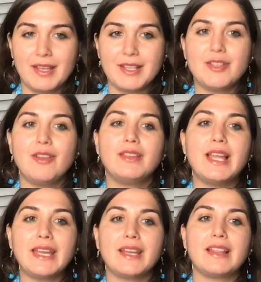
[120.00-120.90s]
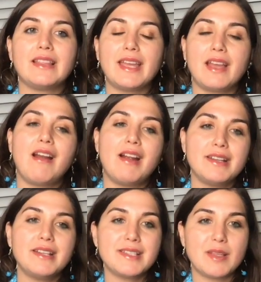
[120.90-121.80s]
So like a
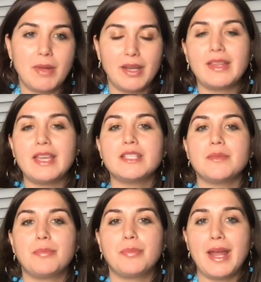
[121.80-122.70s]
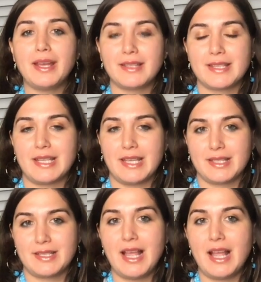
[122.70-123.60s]
garden is a meditation practice
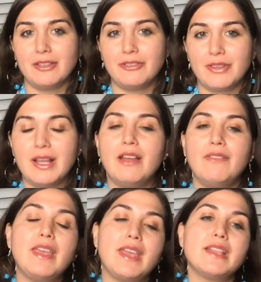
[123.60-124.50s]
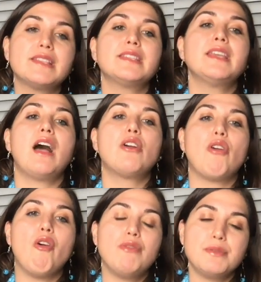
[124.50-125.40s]
itself, we can see our
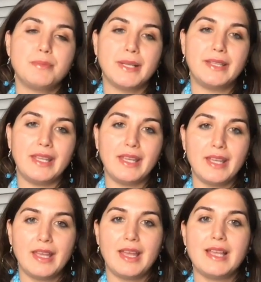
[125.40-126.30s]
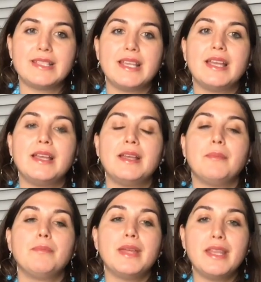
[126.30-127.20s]
own body as a
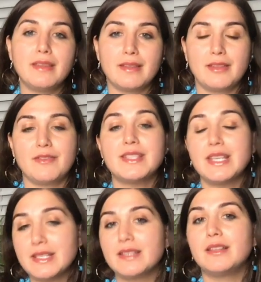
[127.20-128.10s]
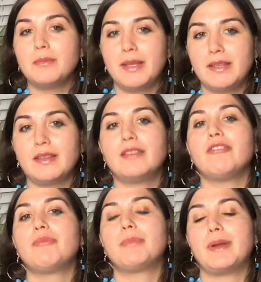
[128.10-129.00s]
meditative, seasonal
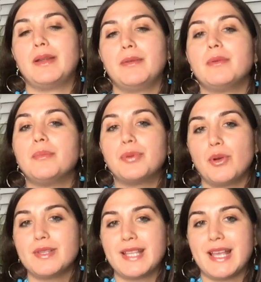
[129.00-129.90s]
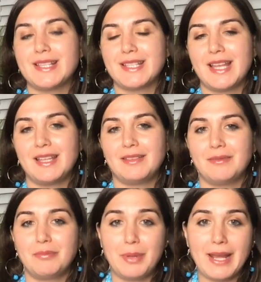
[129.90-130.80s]
meditative process
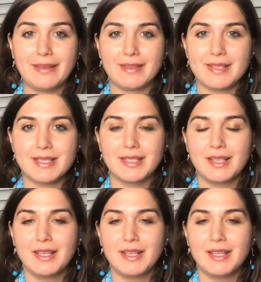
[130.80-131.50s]
and practice.